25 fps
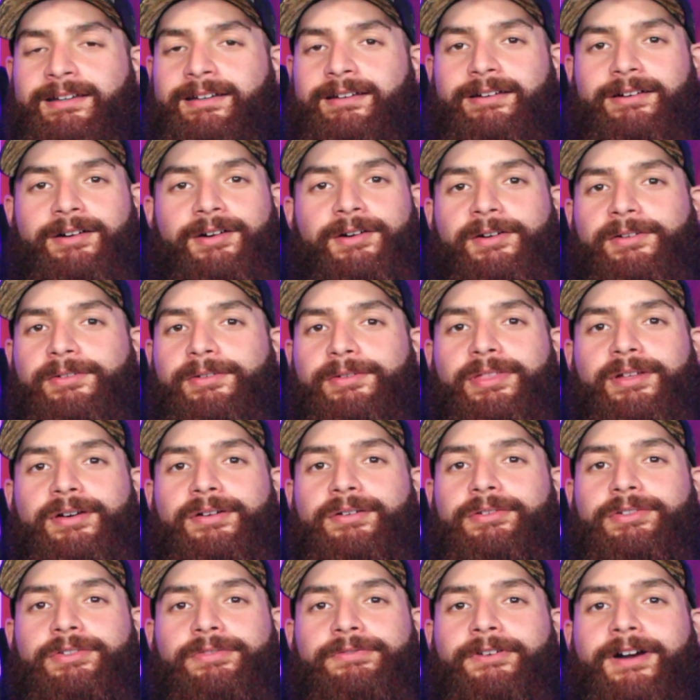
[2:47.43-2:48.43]
Oh,
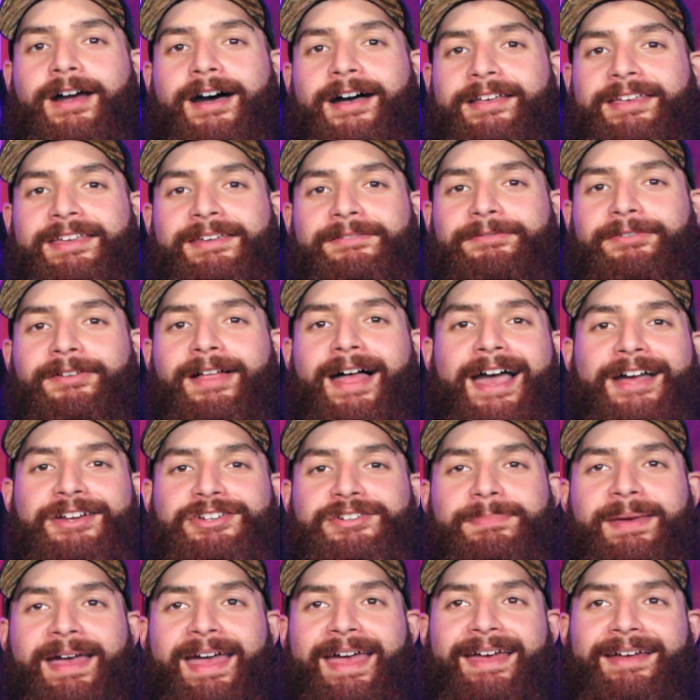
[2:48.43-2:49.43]
those froggy
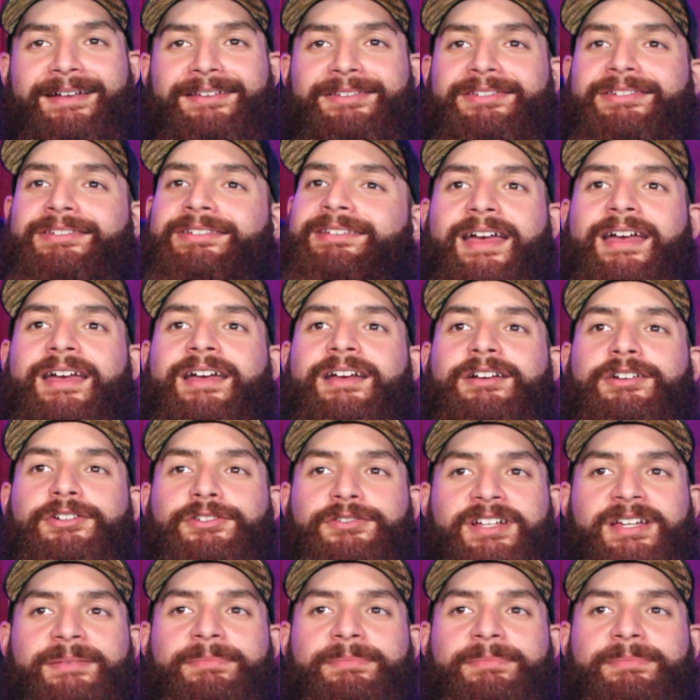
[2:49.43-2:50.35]
flashbacks. Cream the